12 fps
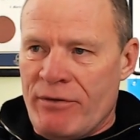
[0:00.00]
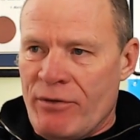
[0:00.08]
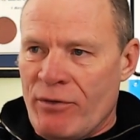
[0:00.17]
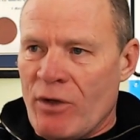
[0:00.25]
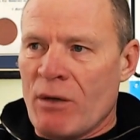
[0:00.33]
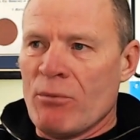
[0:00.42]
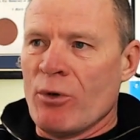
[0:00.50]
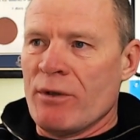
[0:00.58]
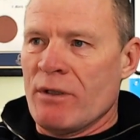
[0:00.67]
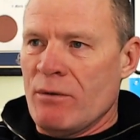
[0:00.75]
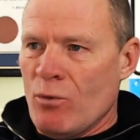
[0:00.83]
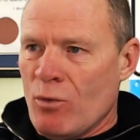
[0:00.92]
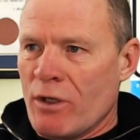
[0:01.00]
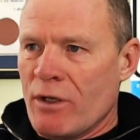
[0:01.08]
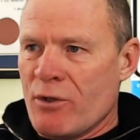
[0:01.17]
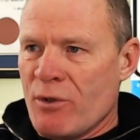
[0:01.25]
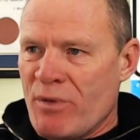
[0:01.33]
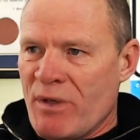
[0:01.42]
If you've got more than one or
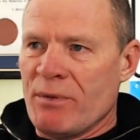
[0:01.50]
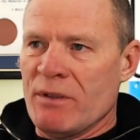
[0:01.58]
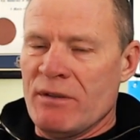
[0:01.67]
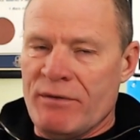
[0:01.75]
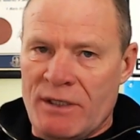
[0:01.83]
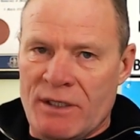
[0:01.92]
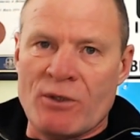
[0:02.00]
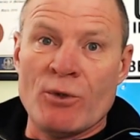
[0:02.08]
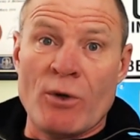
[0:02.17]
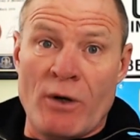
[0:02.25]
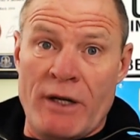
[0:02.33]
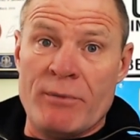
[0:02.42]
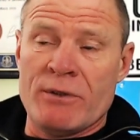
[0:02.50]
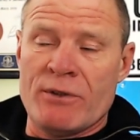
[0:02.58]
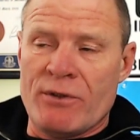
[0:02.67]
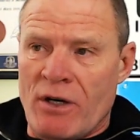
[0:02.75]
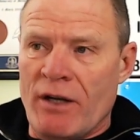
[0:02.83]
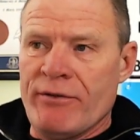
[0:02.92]
two people in the vehicle who are able to
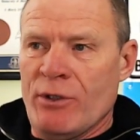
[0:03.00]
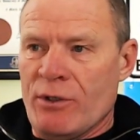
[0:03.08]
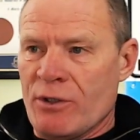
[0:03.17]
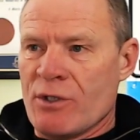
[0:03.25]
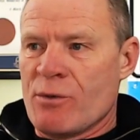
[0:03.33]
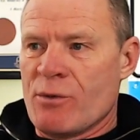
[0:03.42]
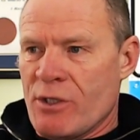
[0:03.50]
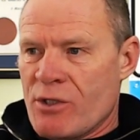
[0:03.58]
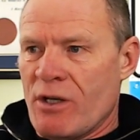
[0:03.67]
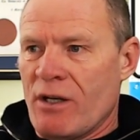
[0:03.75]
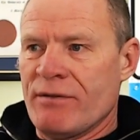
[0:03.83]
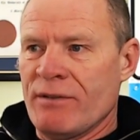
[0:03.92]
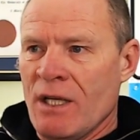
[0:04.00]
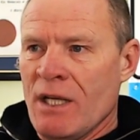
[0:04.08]
drive, you can just switch off.